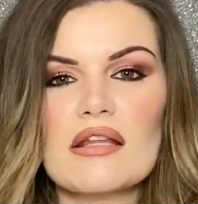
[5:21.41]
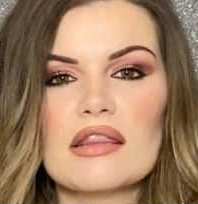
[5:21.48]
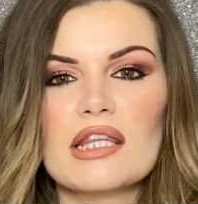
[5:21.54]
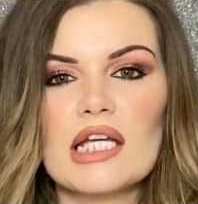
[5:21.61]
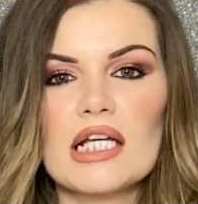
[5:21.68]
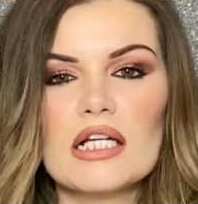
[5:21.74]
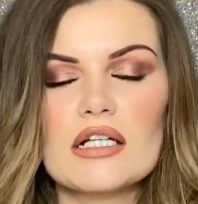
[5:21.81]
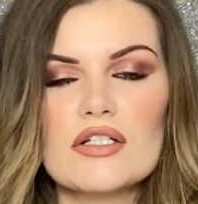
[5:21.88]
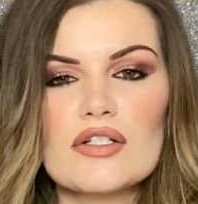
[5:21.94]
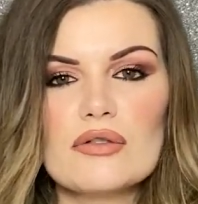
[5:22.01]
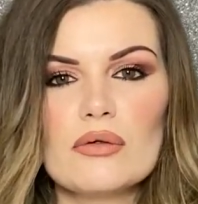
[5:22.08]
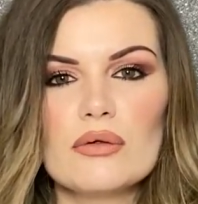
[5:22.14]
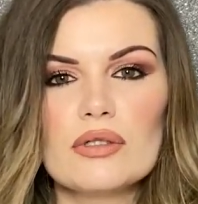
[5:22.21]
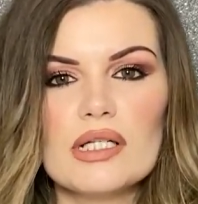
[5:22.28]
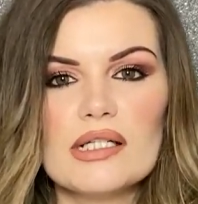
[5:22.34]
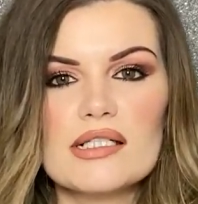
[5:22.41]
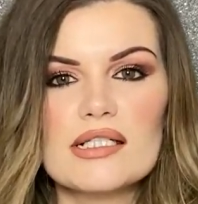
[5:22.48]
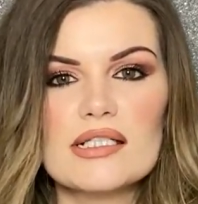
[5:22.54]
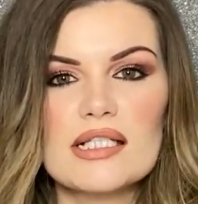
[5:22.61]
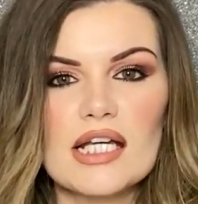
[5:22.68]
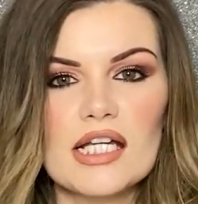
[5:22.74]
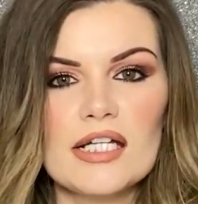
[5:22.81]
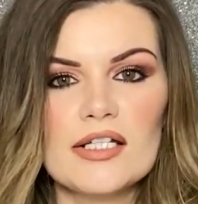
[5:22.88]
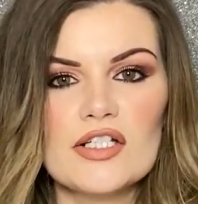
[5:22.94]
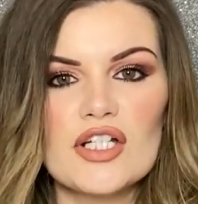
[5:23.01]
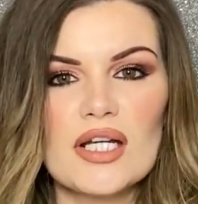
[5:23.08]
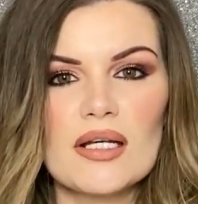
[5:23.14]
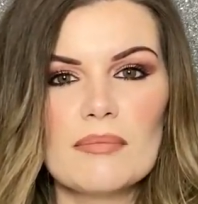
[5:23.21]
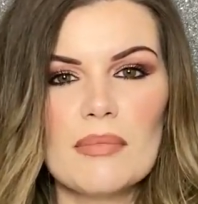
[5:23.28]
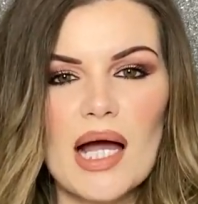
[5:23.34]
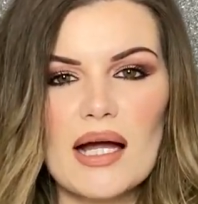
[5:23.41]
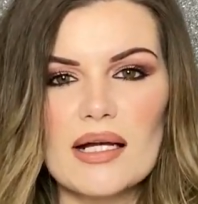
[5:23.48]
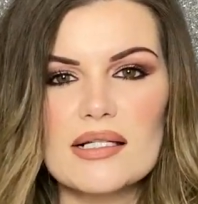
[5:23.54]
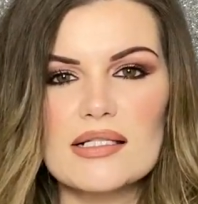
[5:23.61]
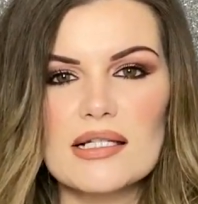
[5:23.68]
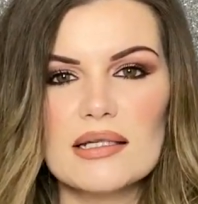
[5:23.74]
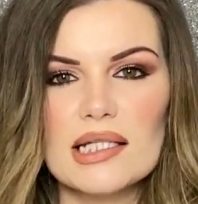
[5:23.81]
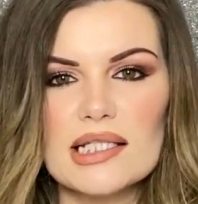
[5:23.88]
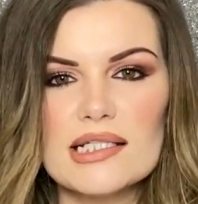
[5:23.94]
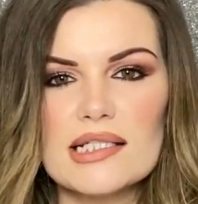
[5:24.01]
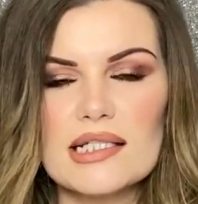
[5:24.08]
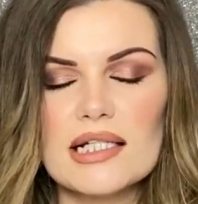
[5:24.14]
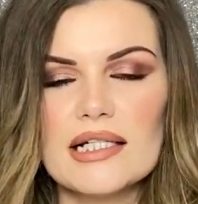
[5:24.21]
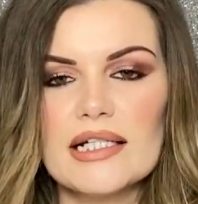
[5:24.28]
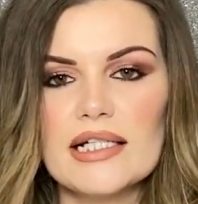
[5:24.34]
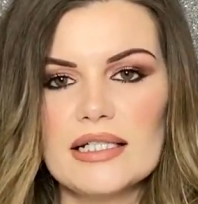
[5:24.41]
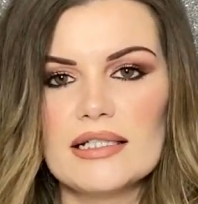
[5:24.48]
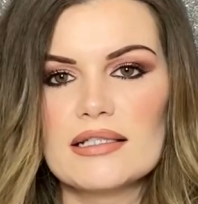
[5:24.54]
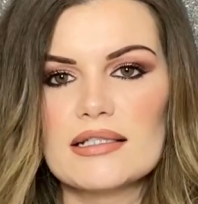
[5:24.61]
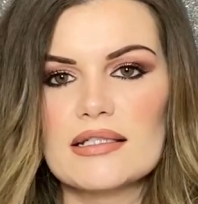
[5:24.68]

I think it's known as TJ Maxx in the States.